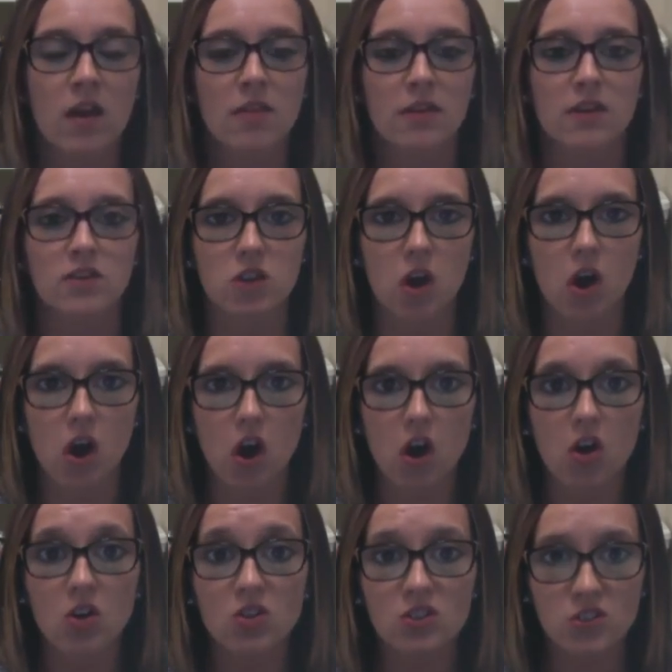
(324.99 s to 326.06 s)
There's
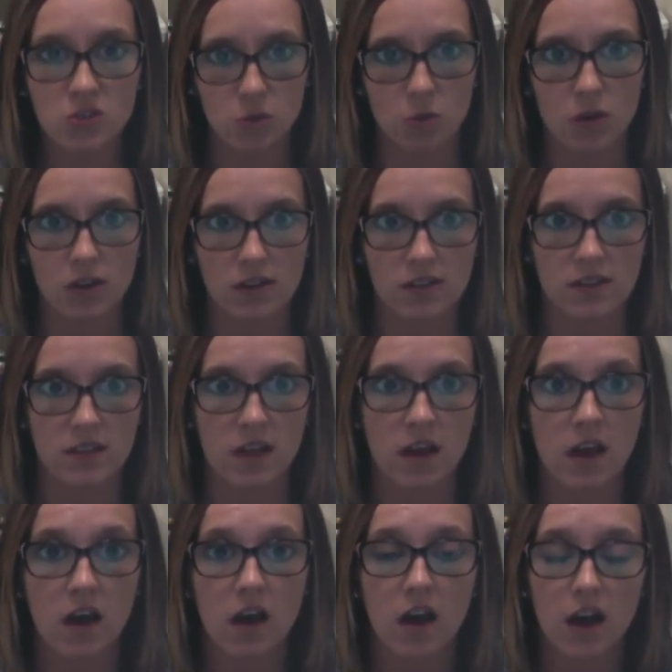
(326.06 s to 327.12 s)
all sorts
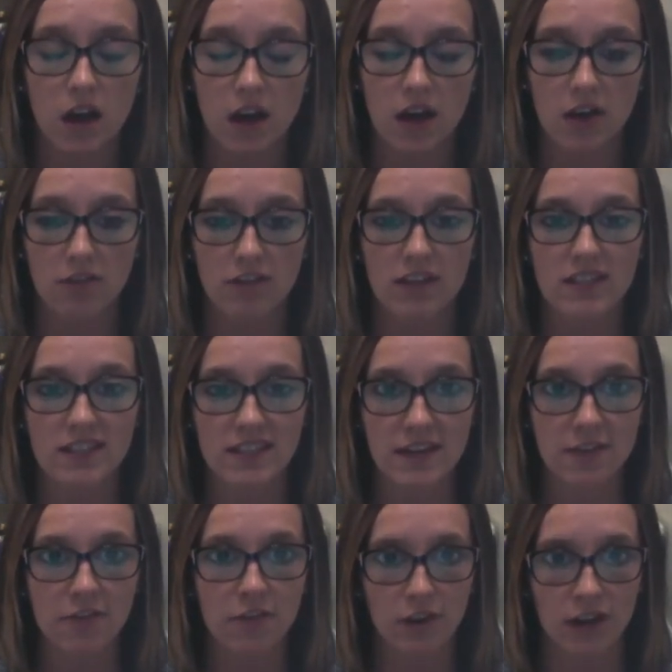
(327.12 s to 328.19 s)
of
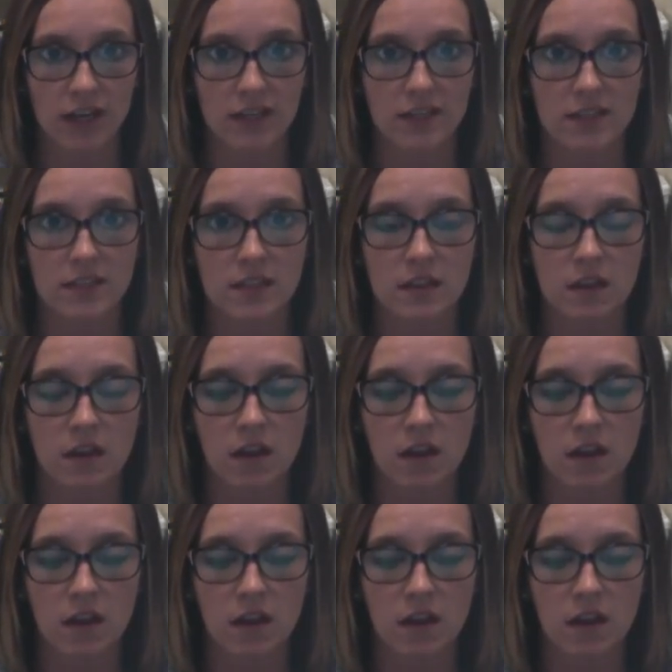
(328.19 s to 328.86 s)
different